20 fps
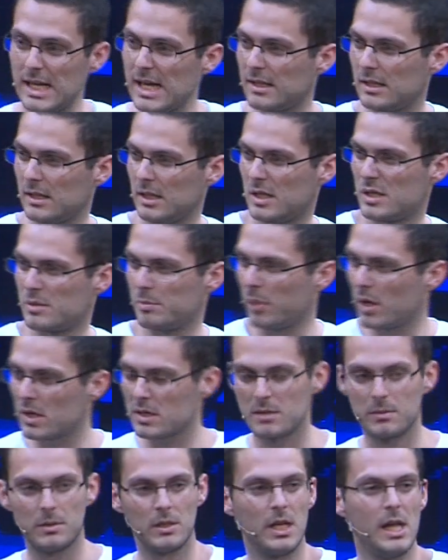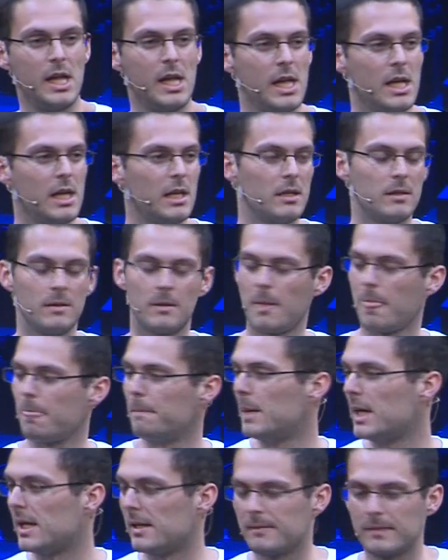that, and it's possible.
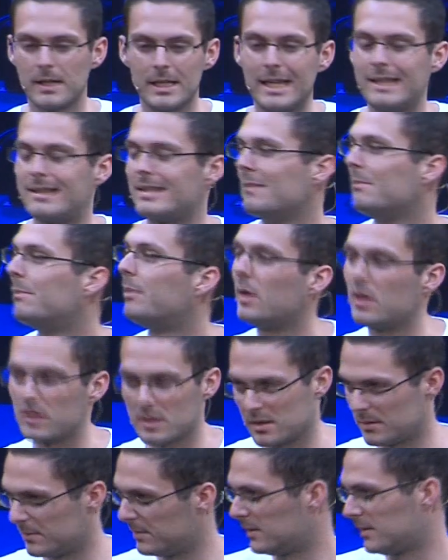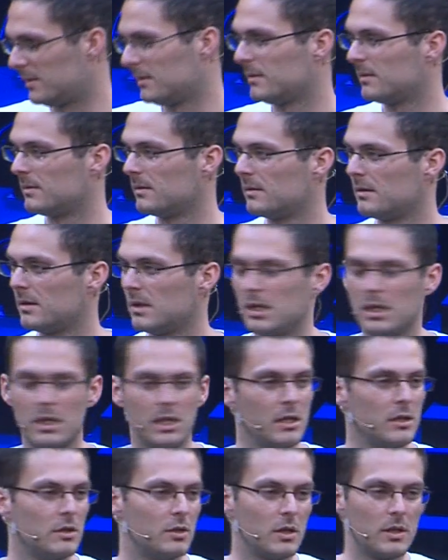Man, it's impossible.
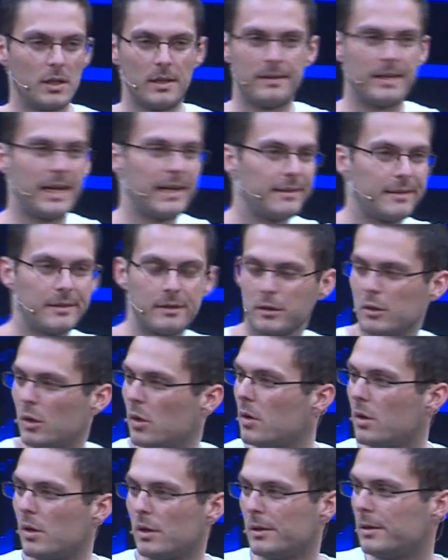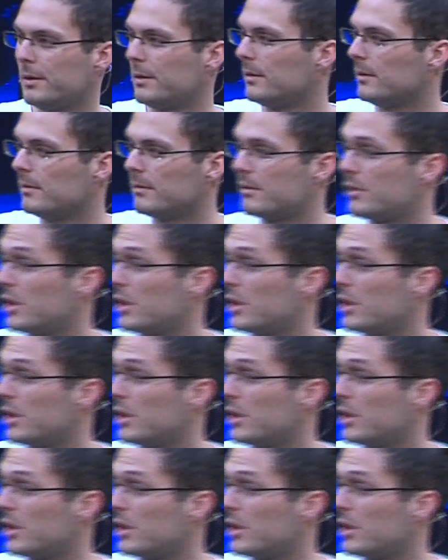That local